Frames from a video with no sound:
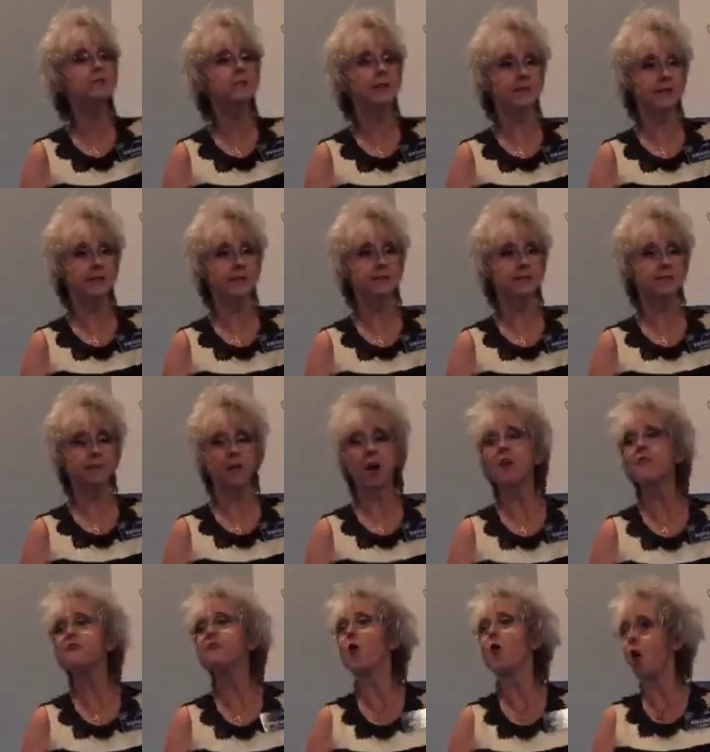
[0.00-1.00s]
on the list
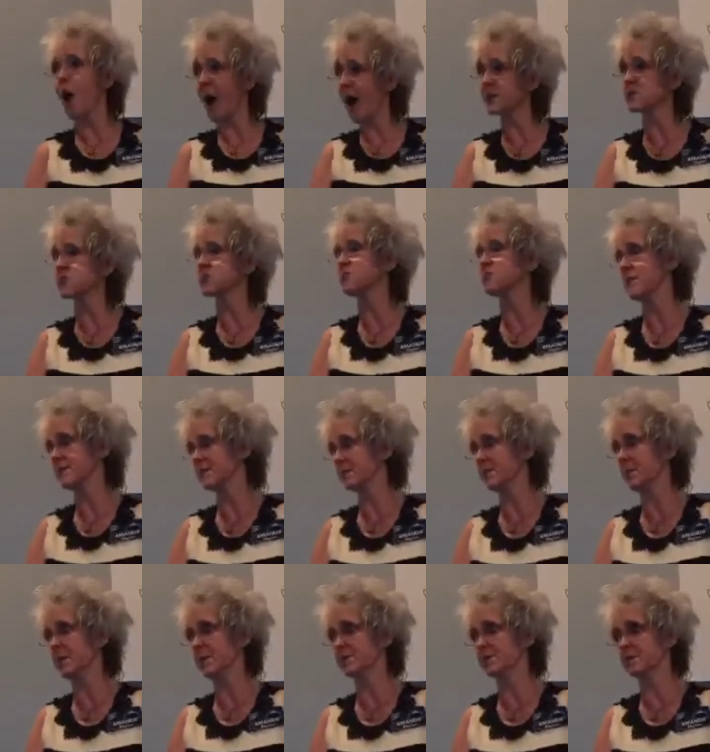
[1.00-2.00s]
for heart
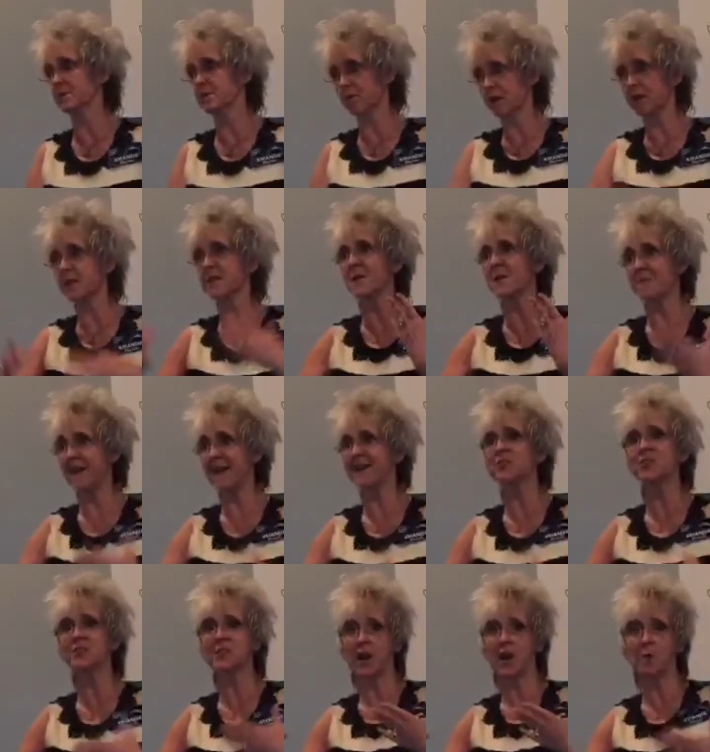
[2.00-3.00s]
transplant. So you can
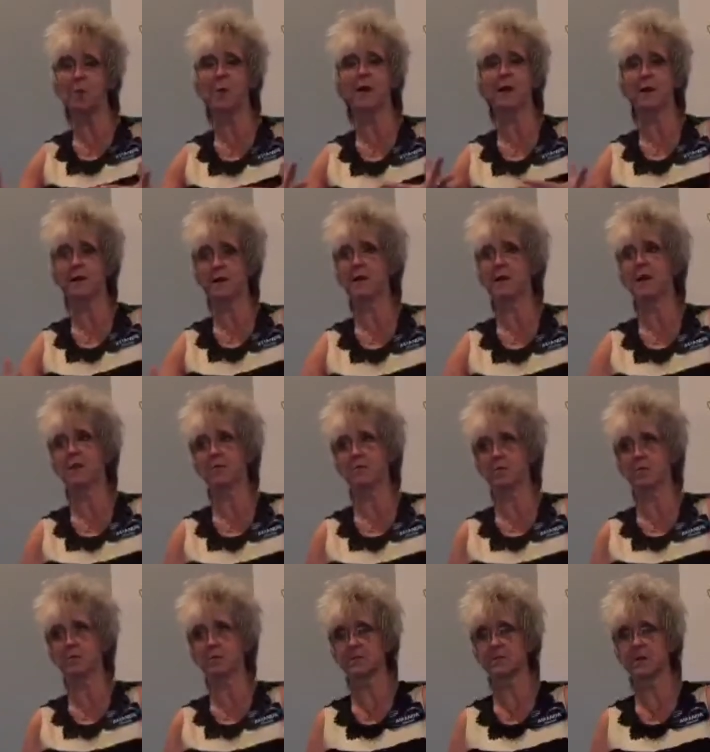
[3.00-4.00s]
imagine how bad her heart
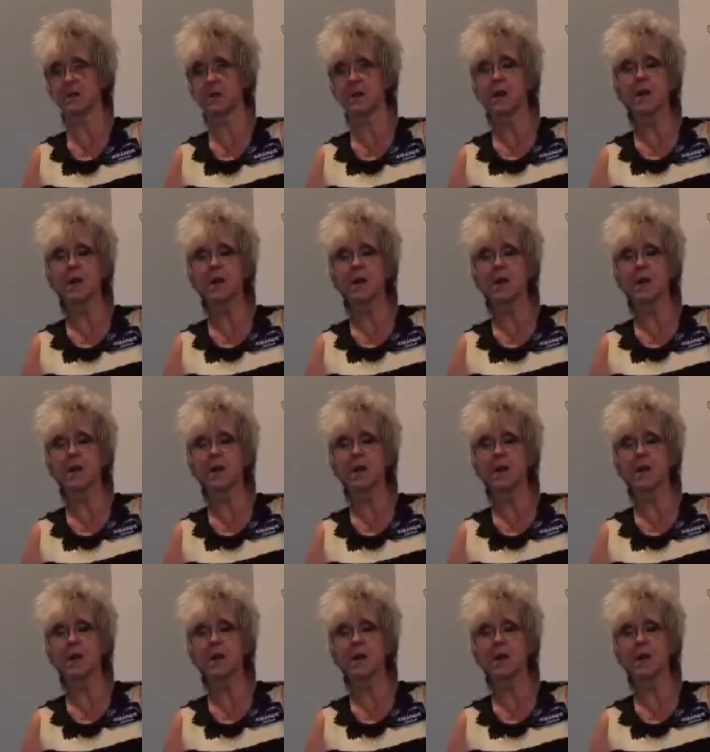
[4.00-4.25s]
was.